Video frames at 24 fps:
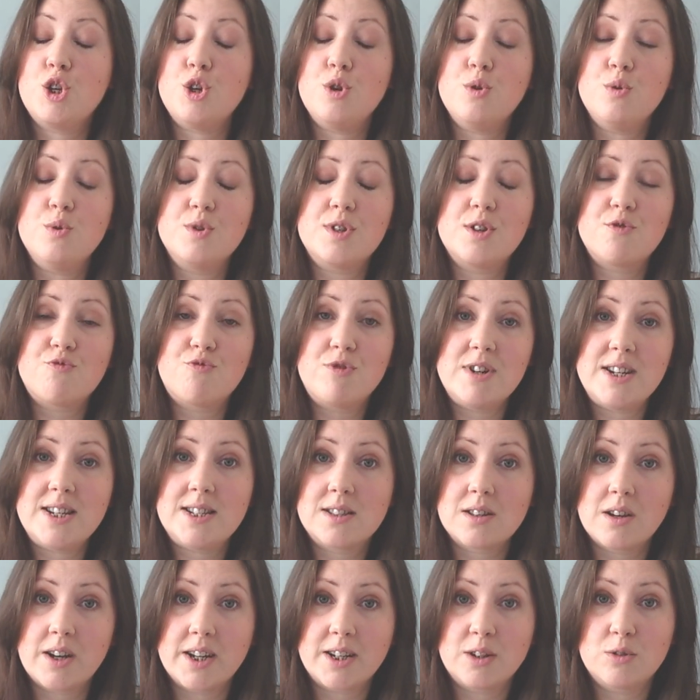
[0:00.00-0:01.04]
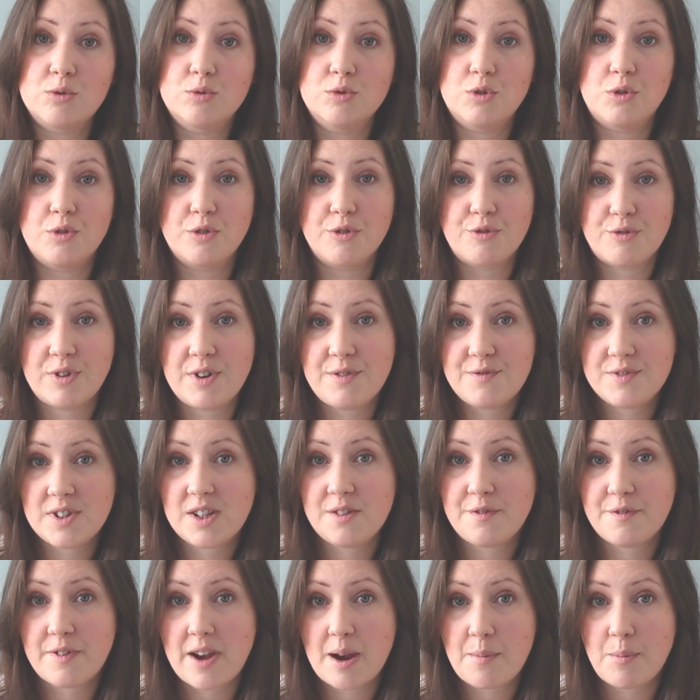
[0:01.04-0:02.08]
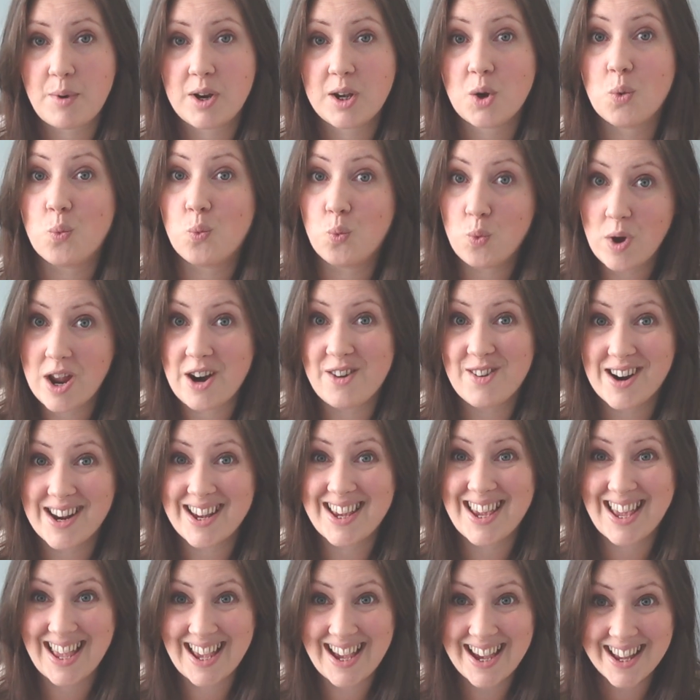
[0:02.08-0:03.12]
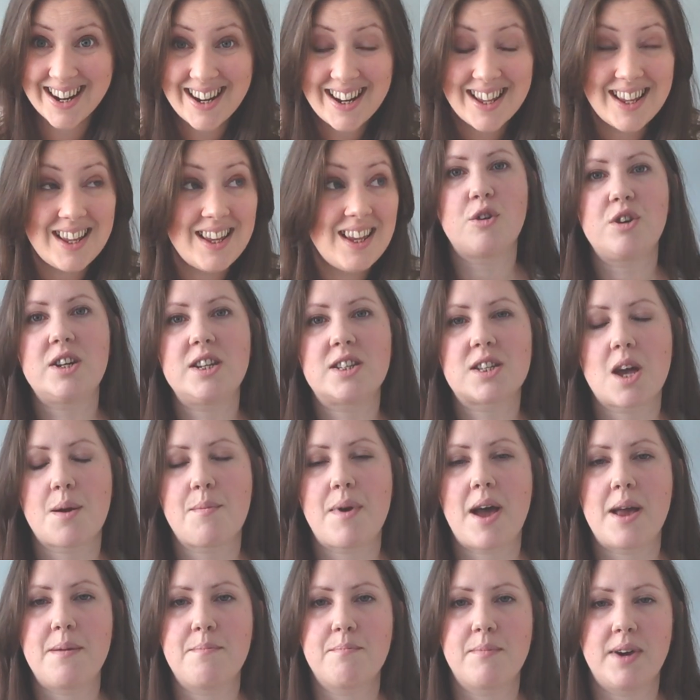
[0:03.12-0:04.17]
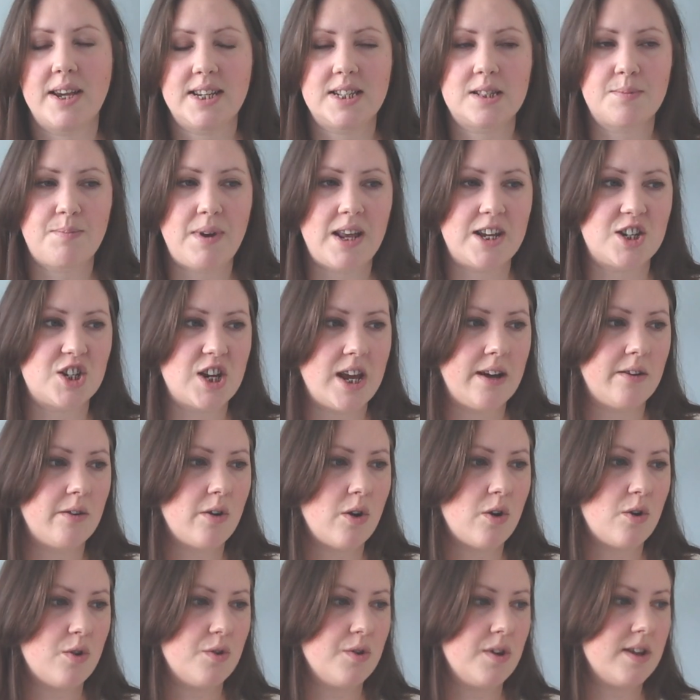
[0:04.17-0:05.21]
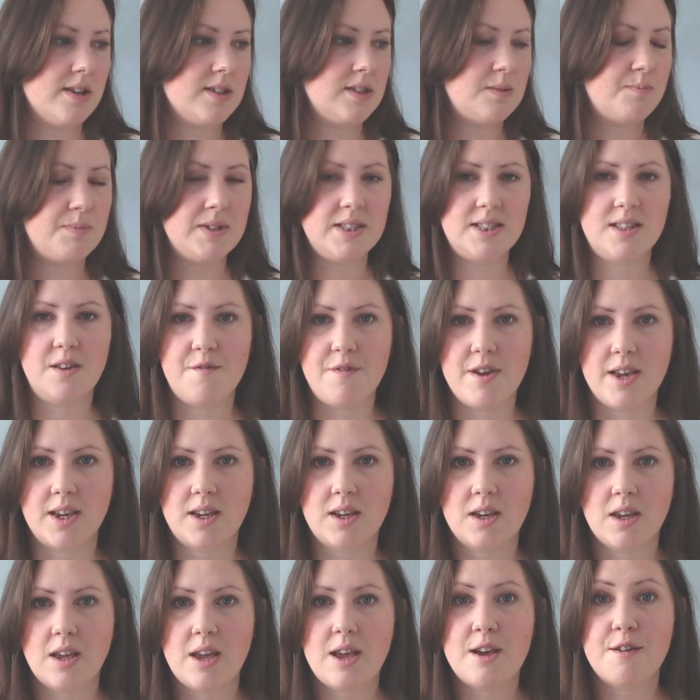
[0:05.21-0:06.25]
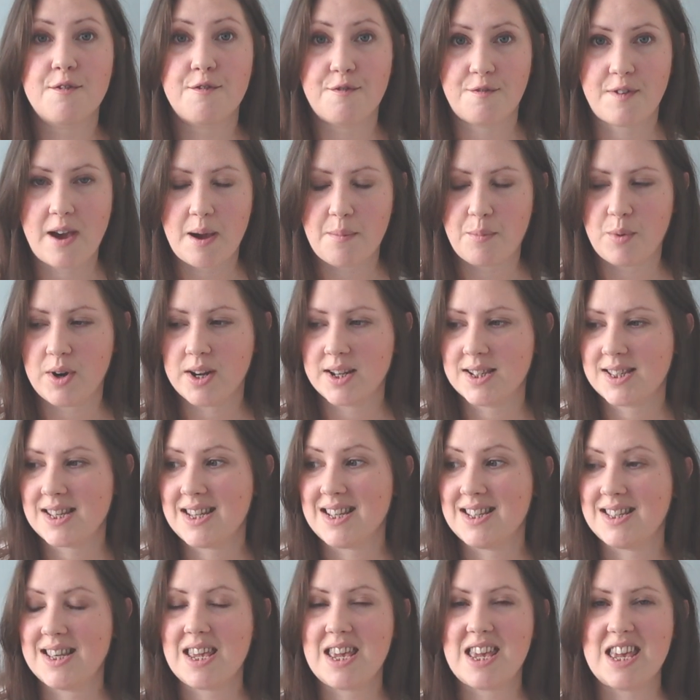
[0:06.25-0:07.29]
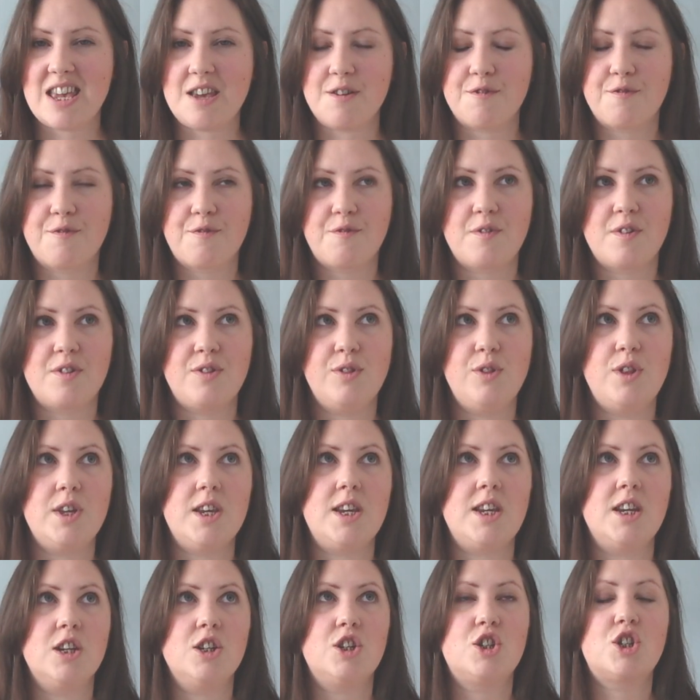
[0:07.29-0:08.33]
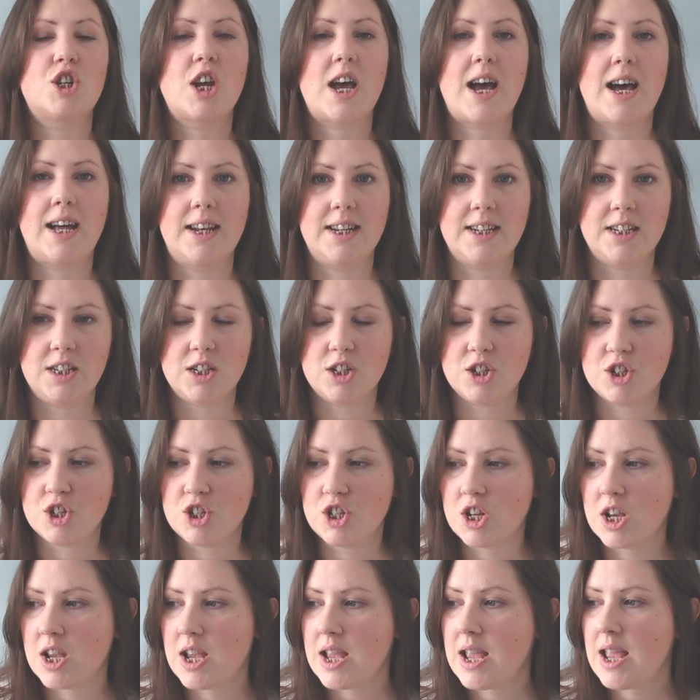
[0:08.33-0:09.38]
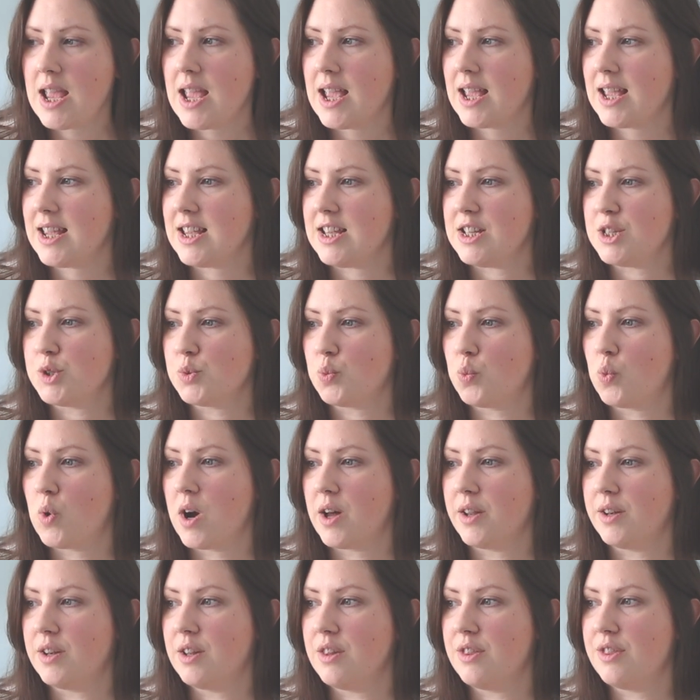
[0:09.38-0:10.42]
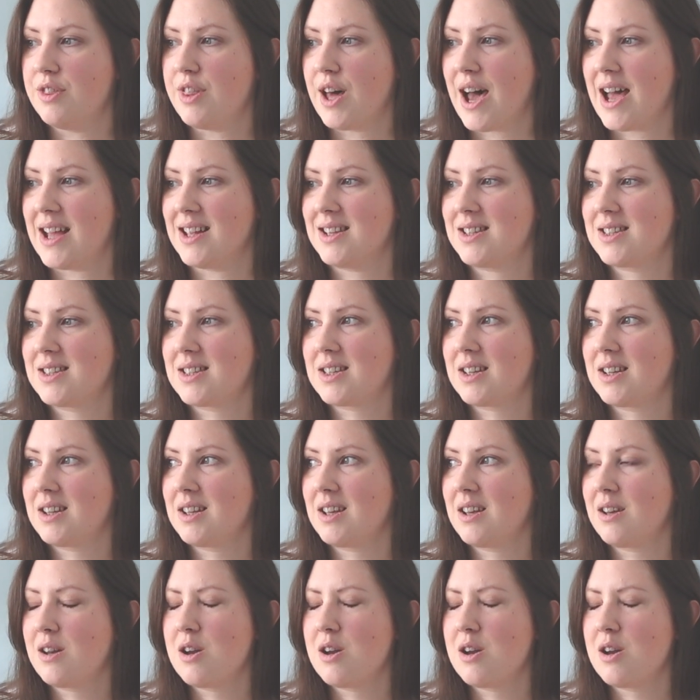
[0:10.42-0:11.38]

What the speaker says: use recycled or thrifted fabric where I can. The only time I may splash out on specific fabrics is if the challenge is one that